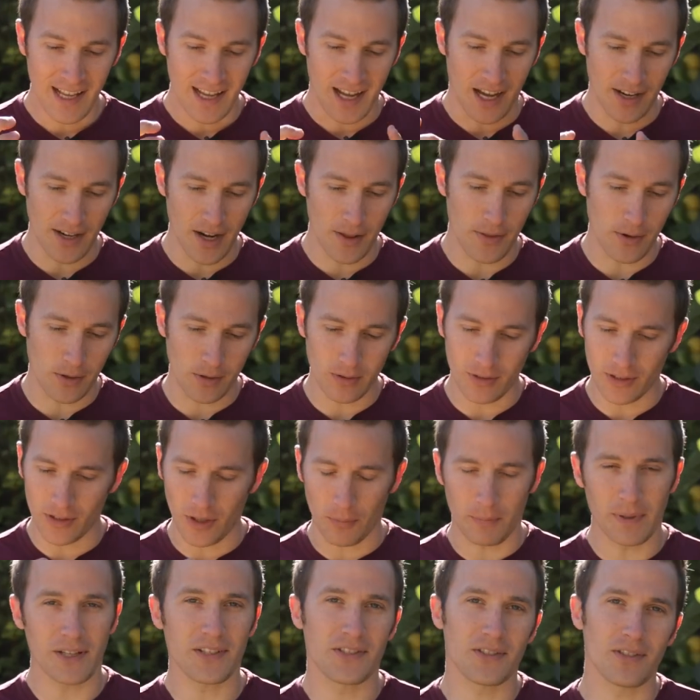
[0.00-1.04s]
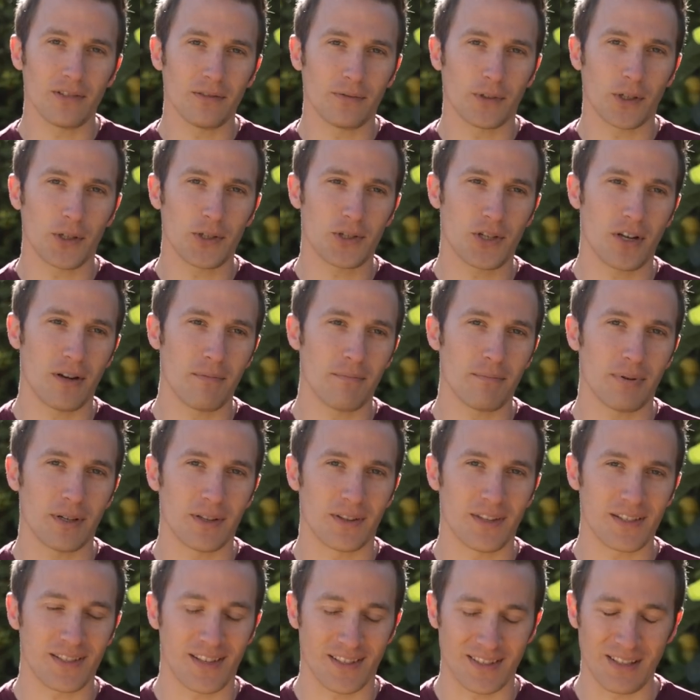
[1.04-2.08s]
another little pistol version,
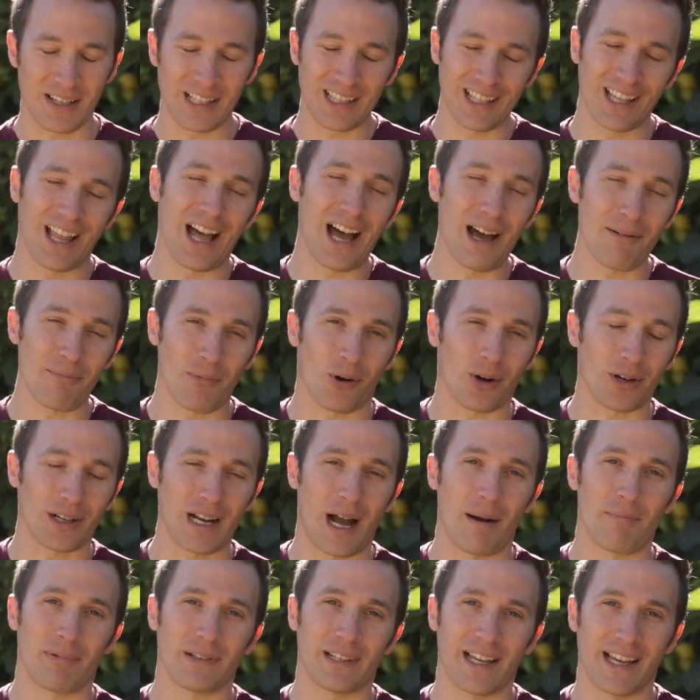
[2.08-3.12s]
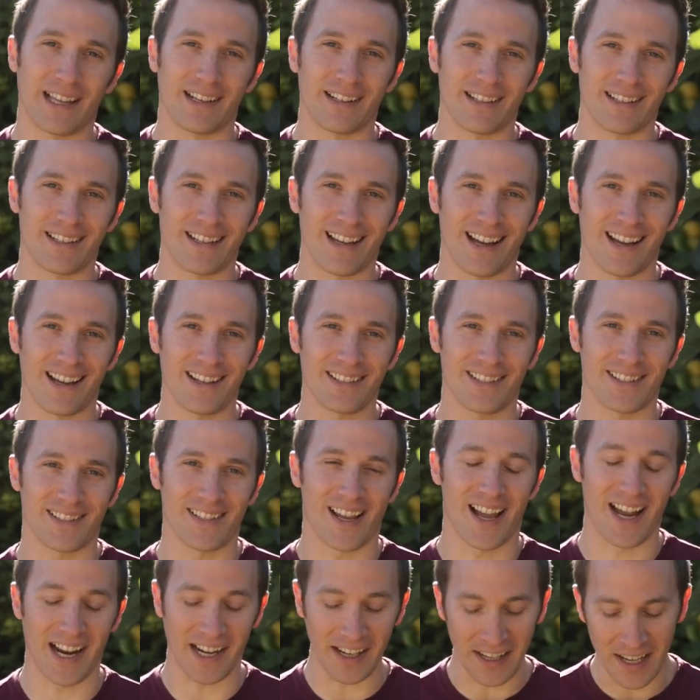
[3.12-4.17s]
but this is a lot more complicated uh,
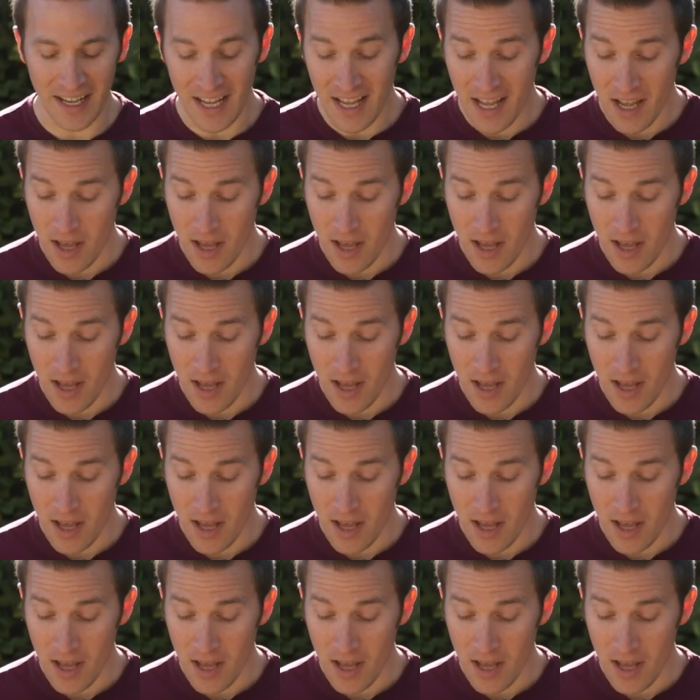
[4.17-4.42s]
design.